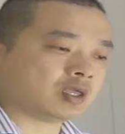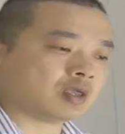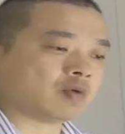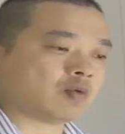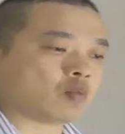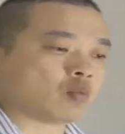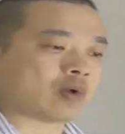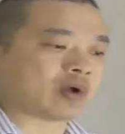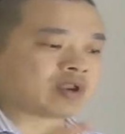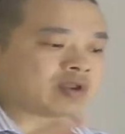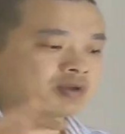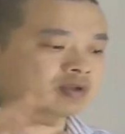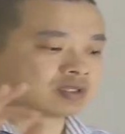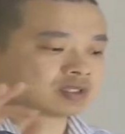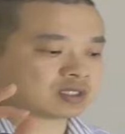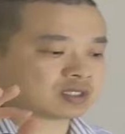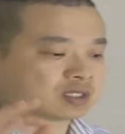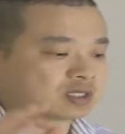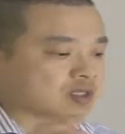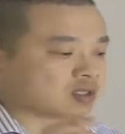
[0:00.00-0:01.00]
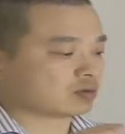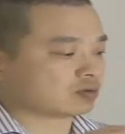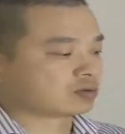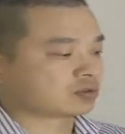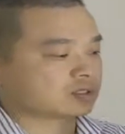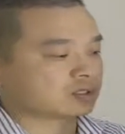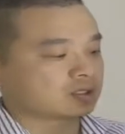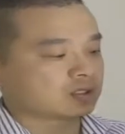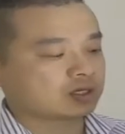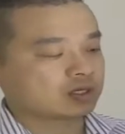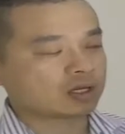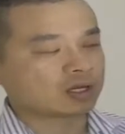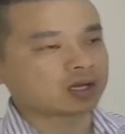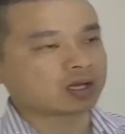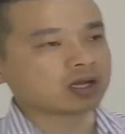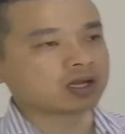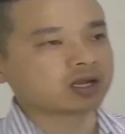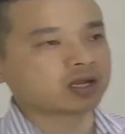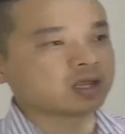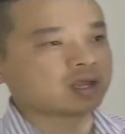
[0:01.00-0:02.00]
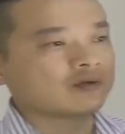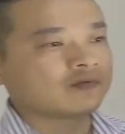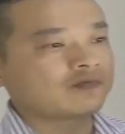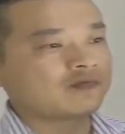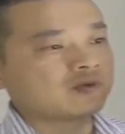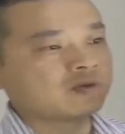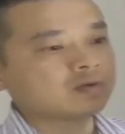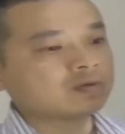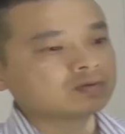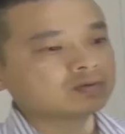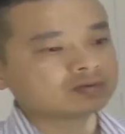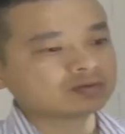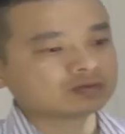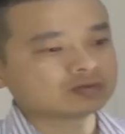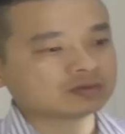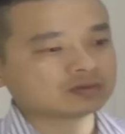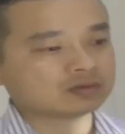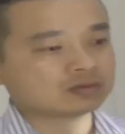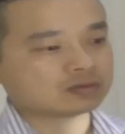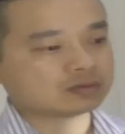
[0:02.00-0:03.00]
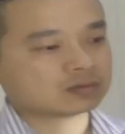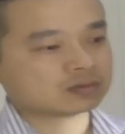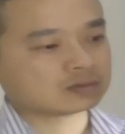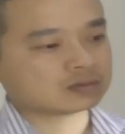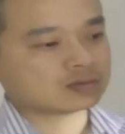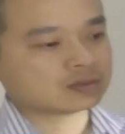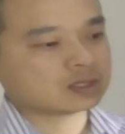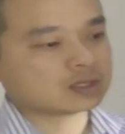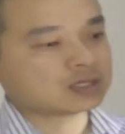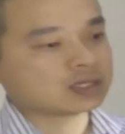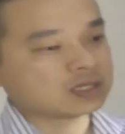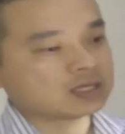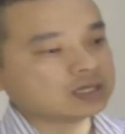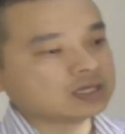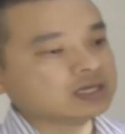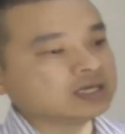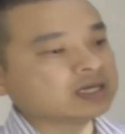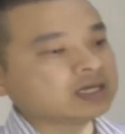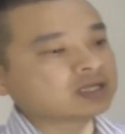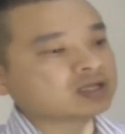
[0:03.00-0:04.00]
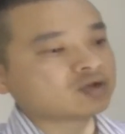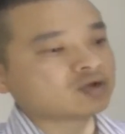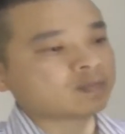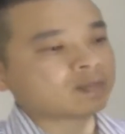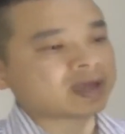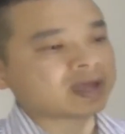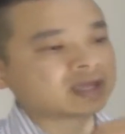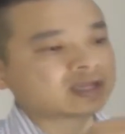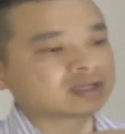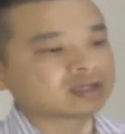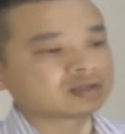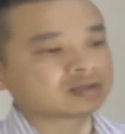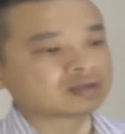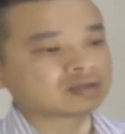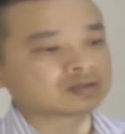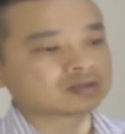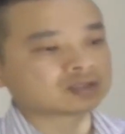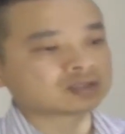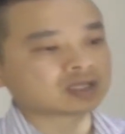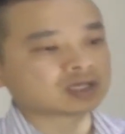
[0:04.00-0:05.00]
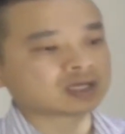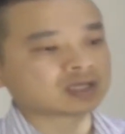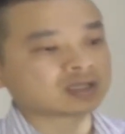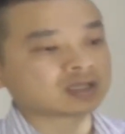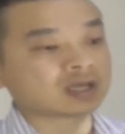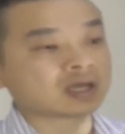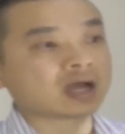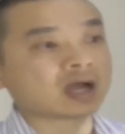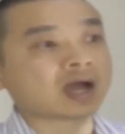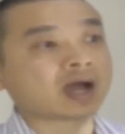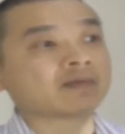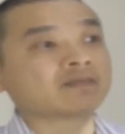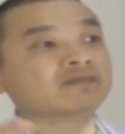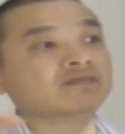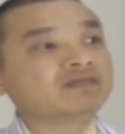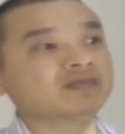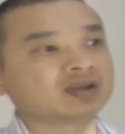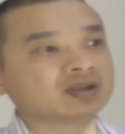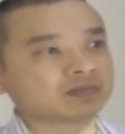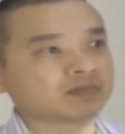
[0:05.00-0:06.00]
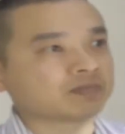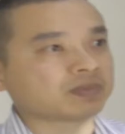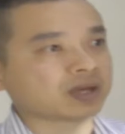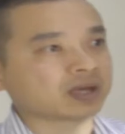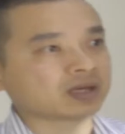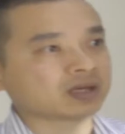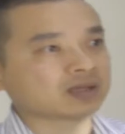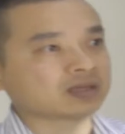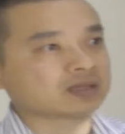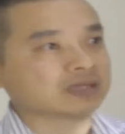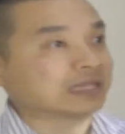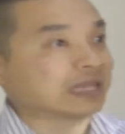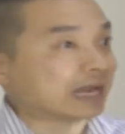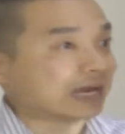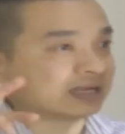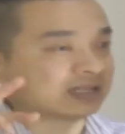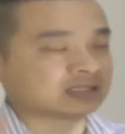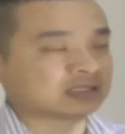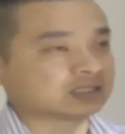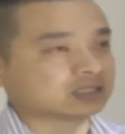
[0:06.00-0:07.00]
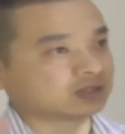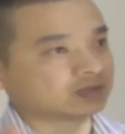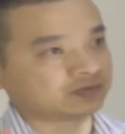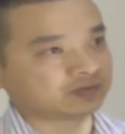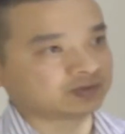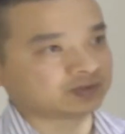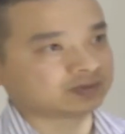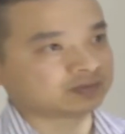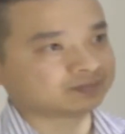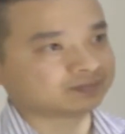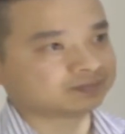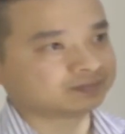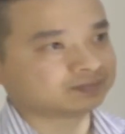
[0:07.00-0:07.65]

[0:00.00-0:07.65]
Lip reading: when you insert needles, and if you lead your patient to say, I'm feeling better, that's different.